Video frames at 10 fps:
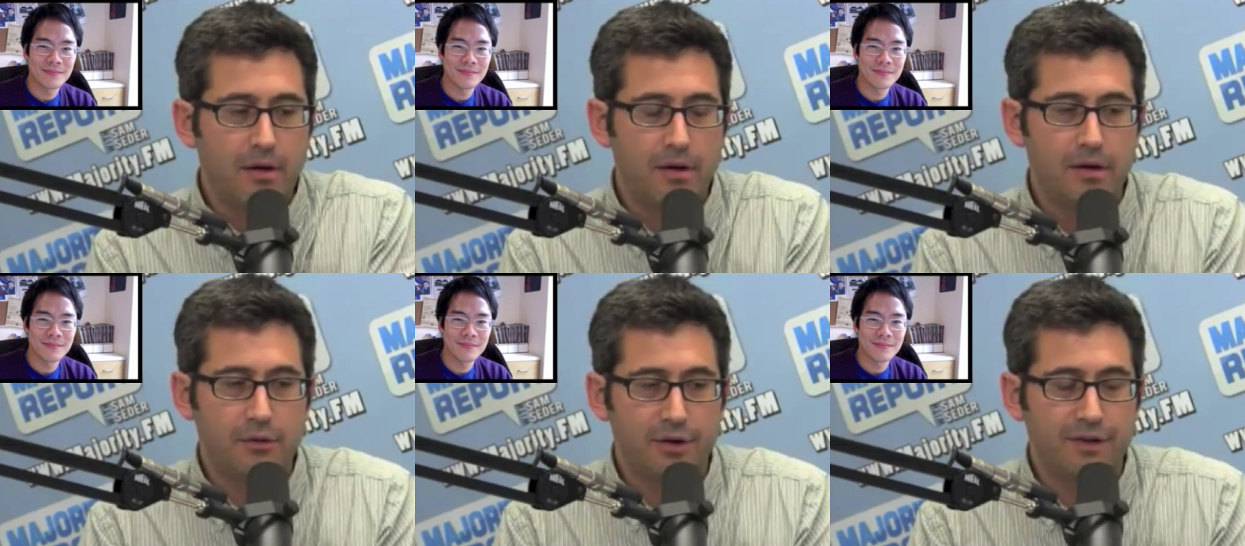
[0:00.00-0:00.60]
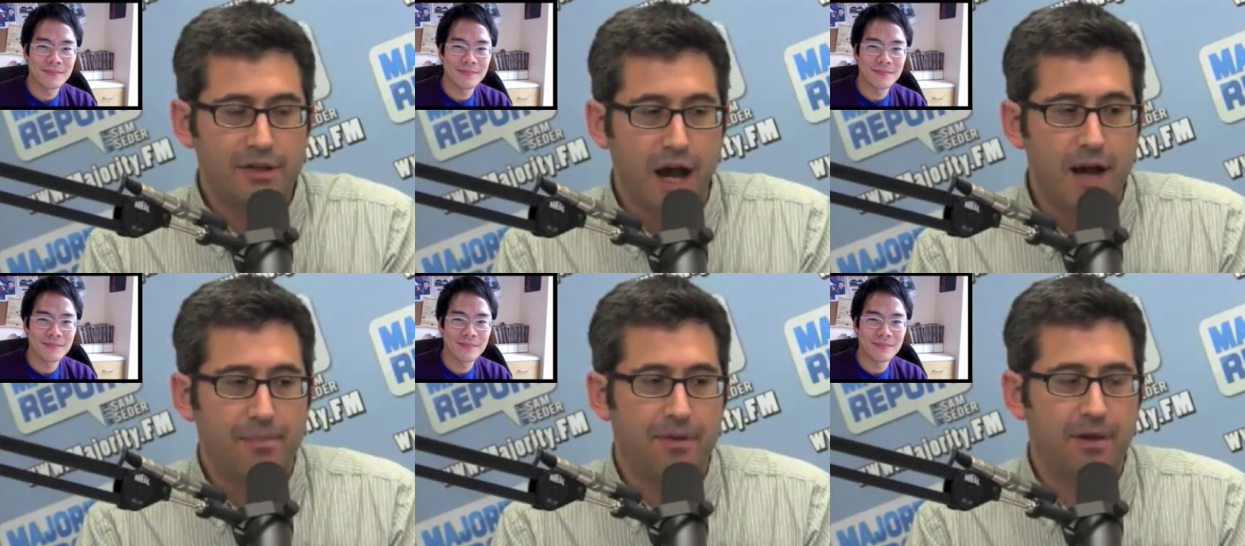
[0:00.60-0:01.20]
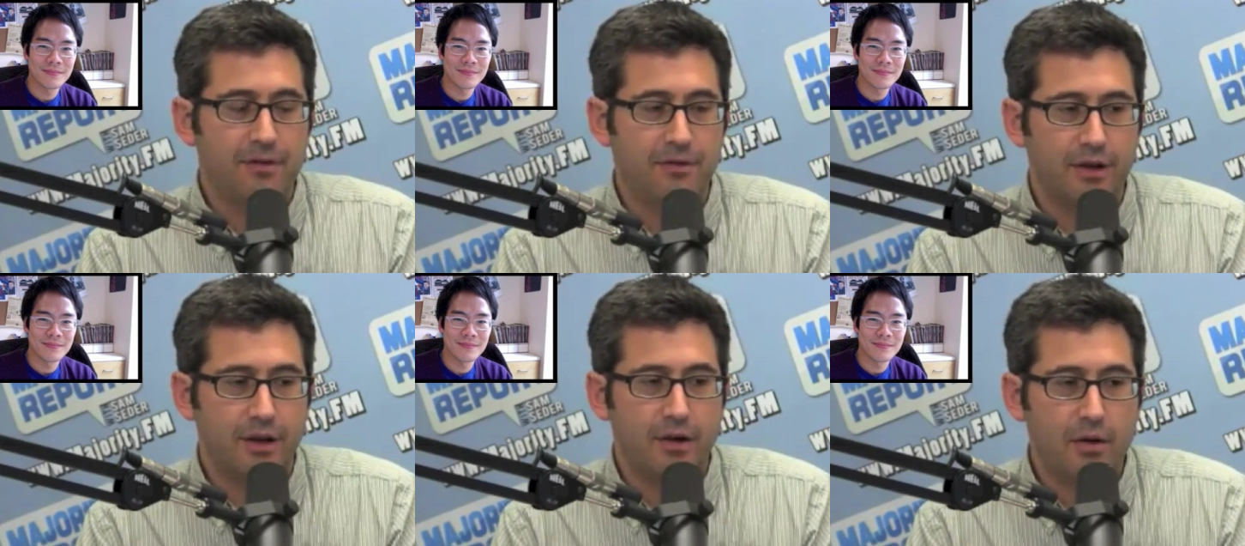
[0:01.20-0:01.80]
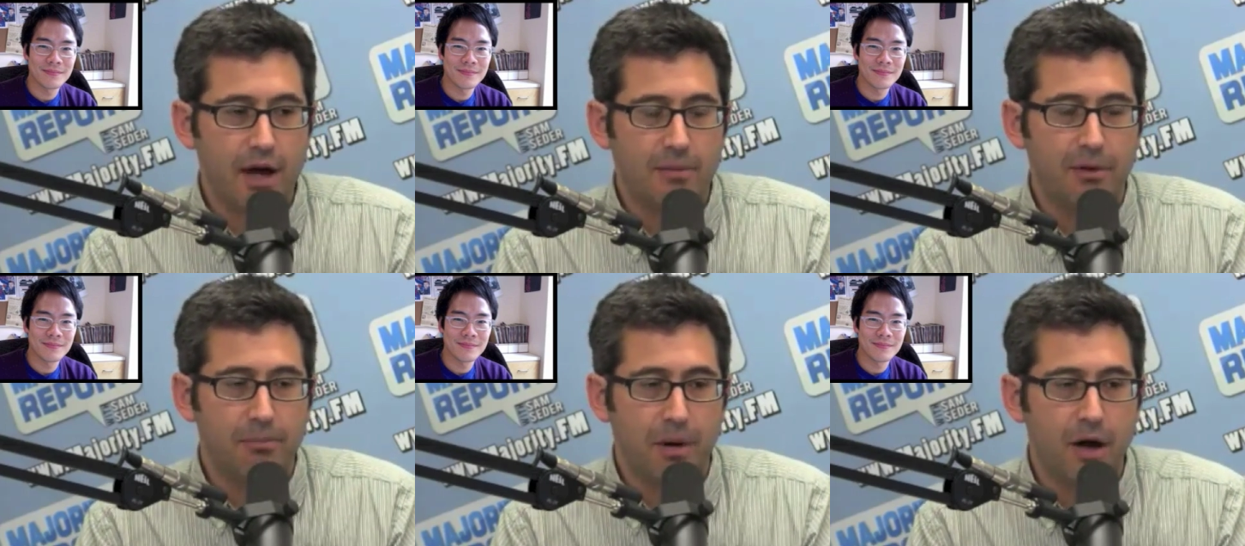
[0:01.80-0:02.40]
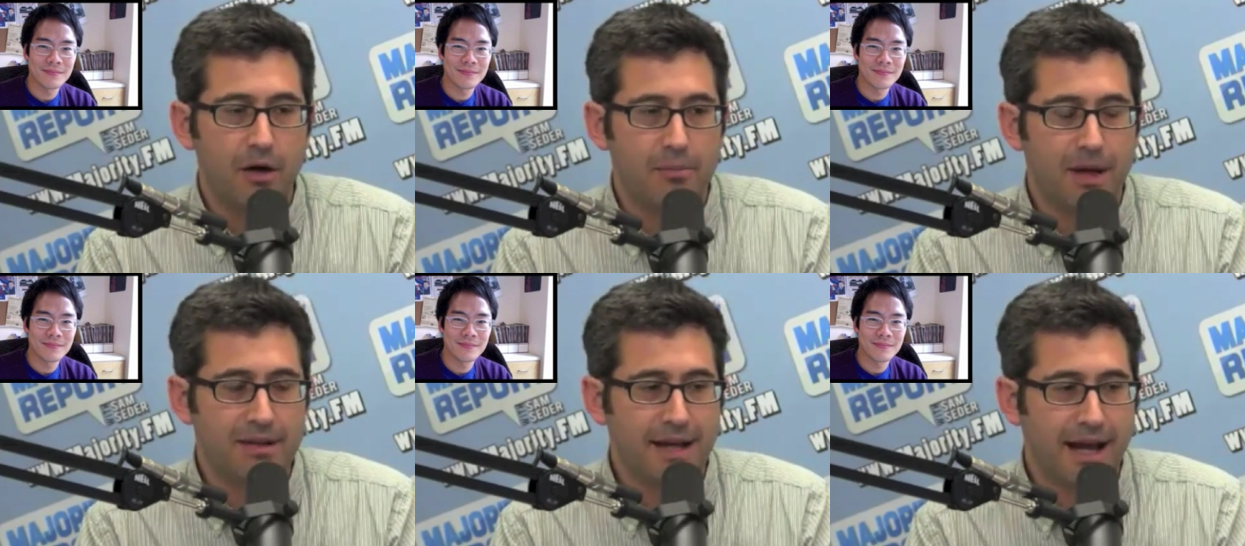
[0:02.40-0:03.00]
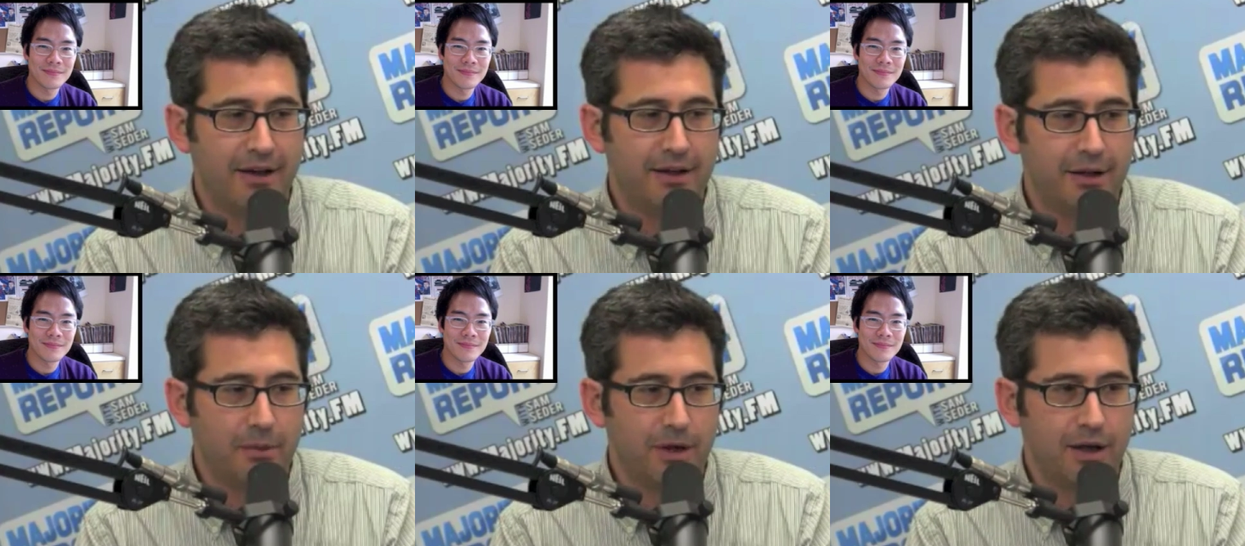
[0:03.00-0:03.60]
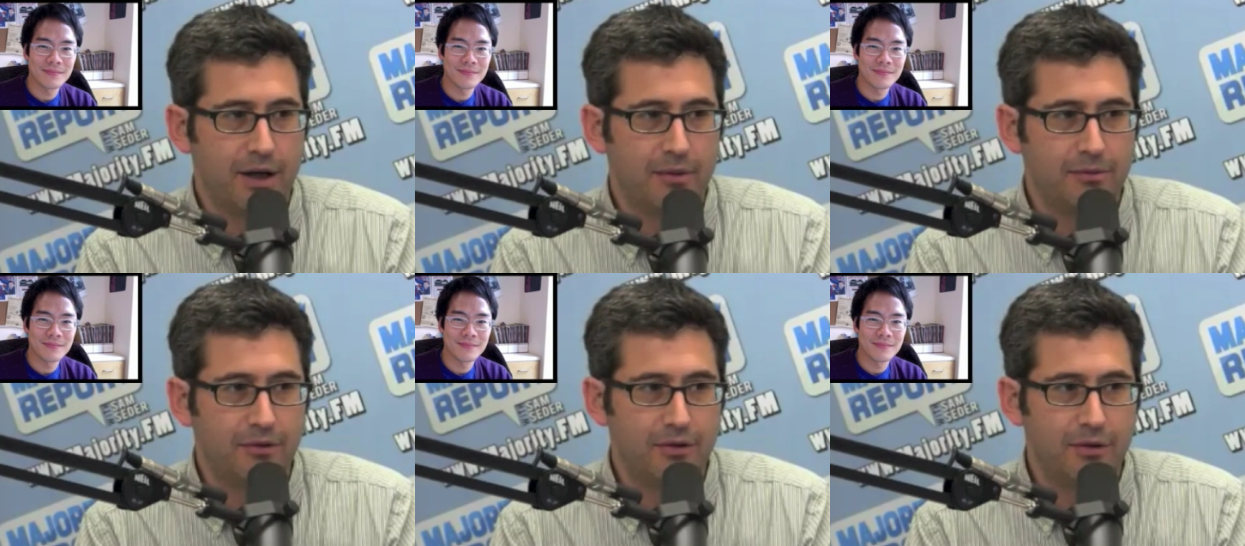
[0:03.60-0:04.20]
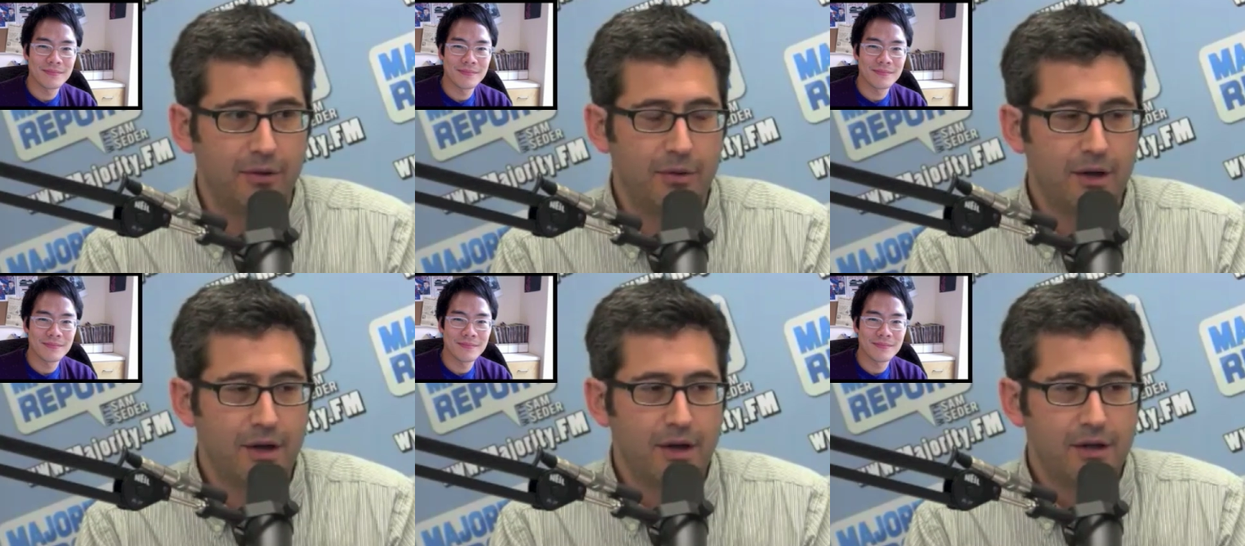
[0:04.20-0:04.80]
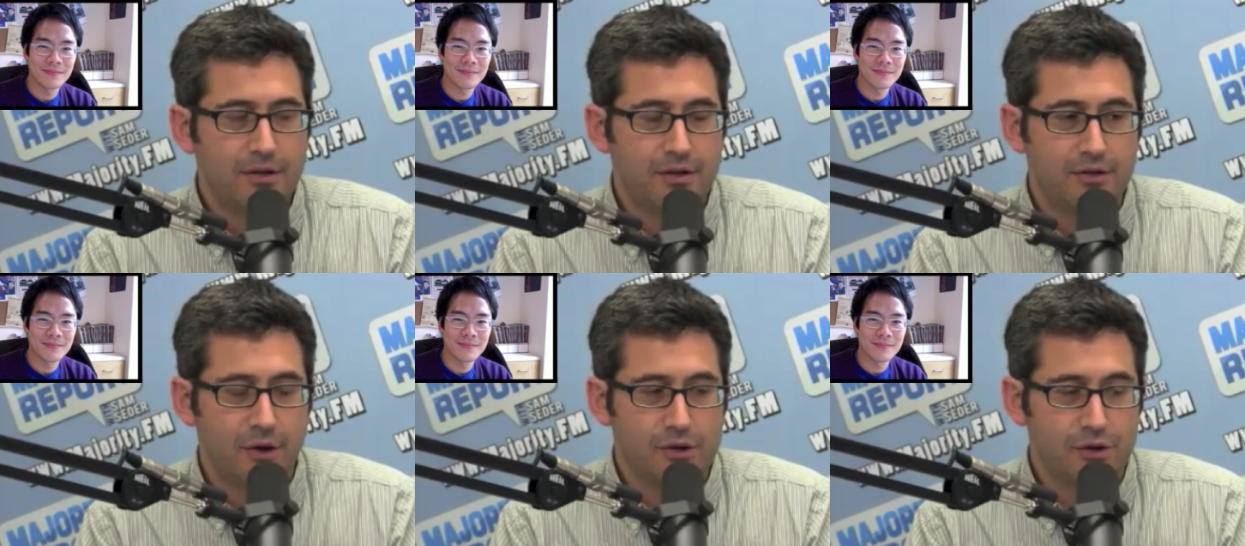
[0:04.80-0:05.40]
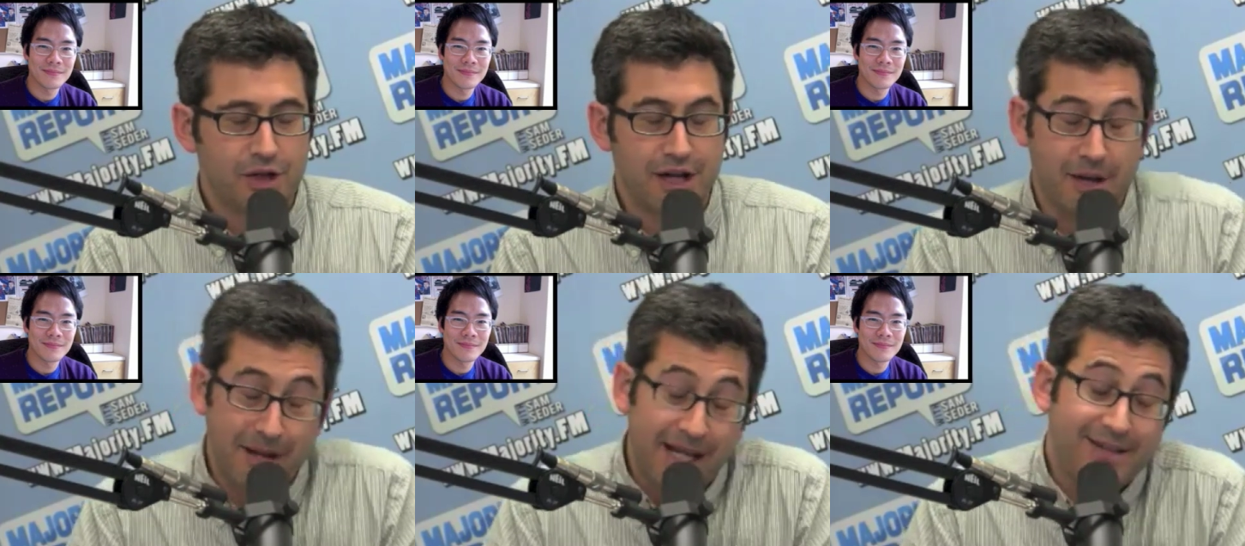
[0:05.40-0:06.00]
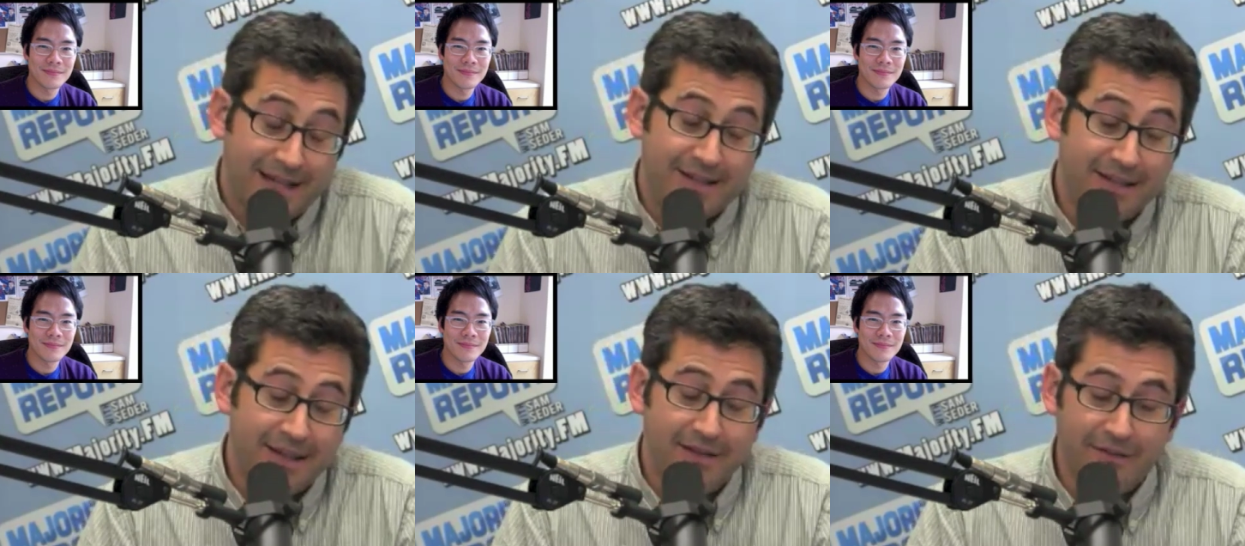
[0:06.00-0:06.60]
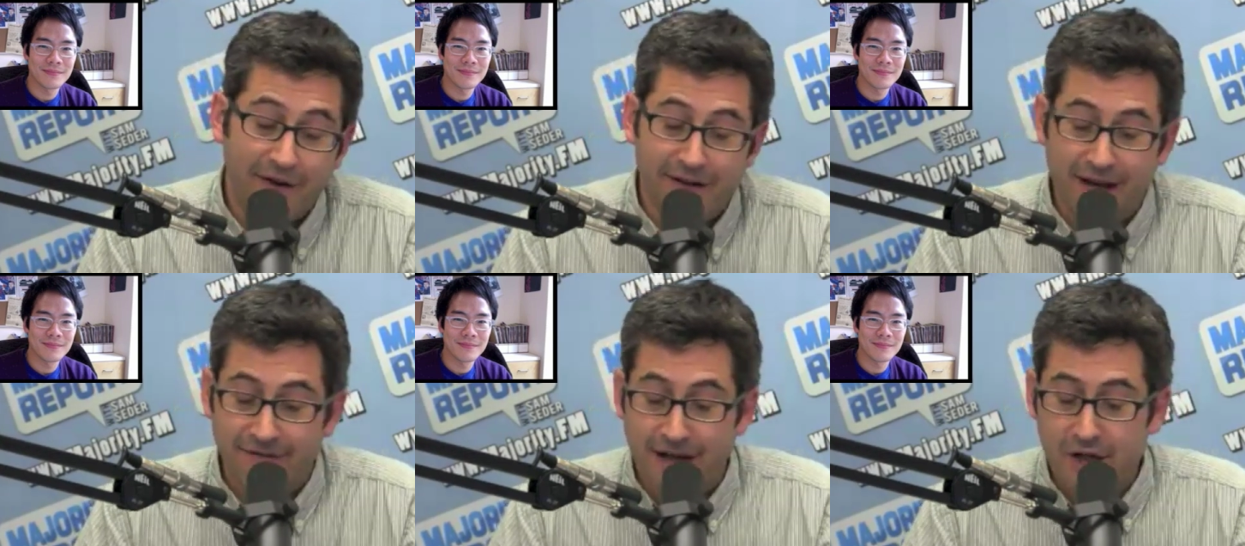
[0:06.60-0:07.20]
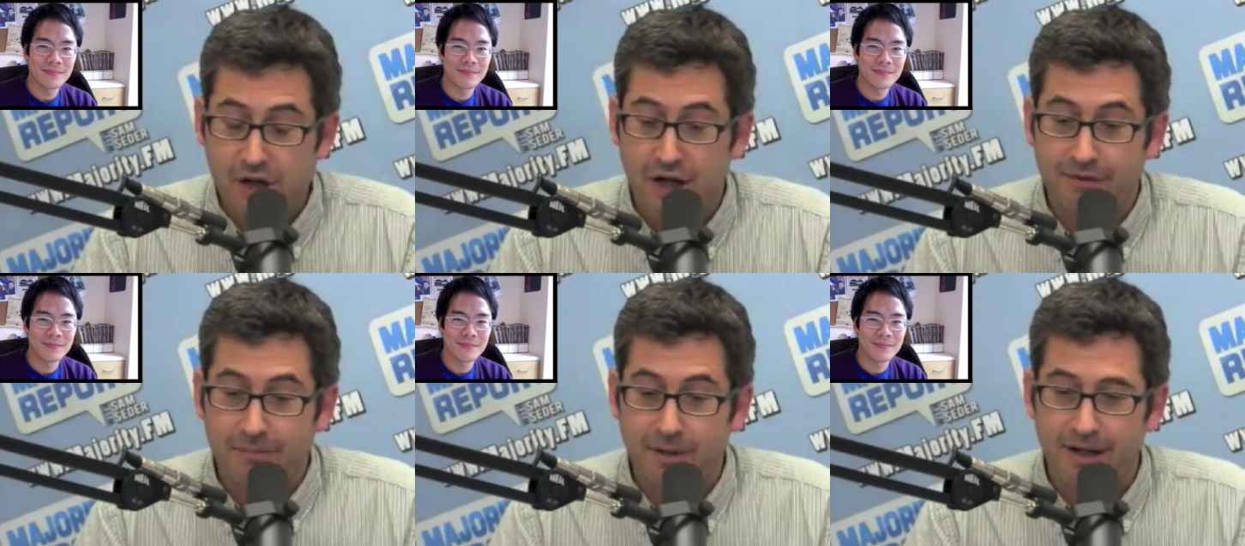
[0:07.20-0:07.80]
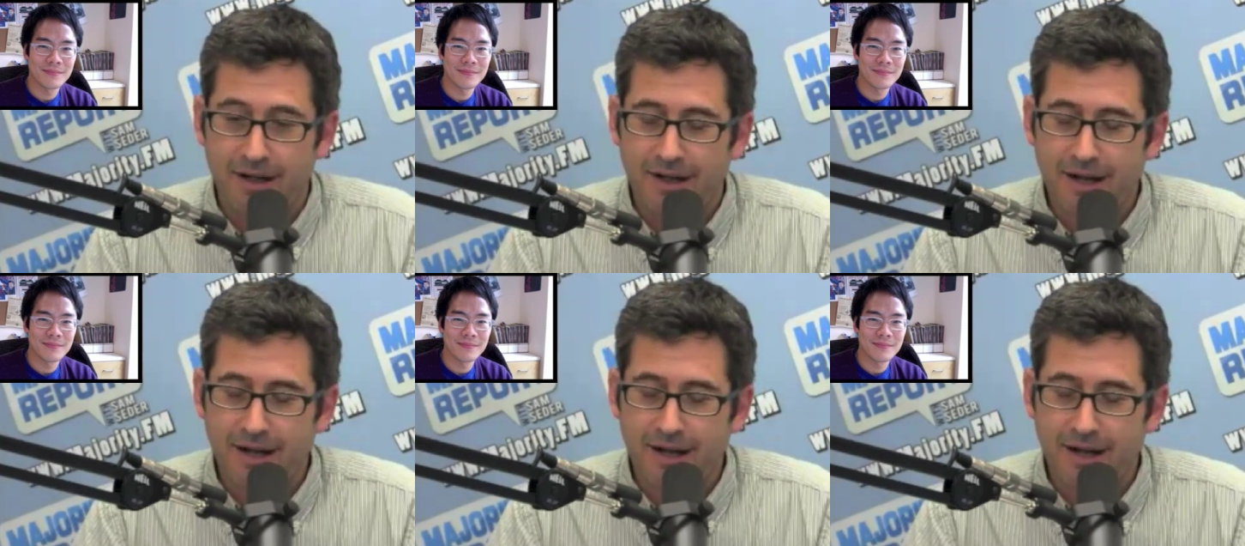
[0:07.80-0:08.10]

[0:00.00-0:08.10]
Speaker 1: sort of adopt this incredible bunker mentality when it comes to to social change. I mean, I guess that's the, the, very definition of it, but it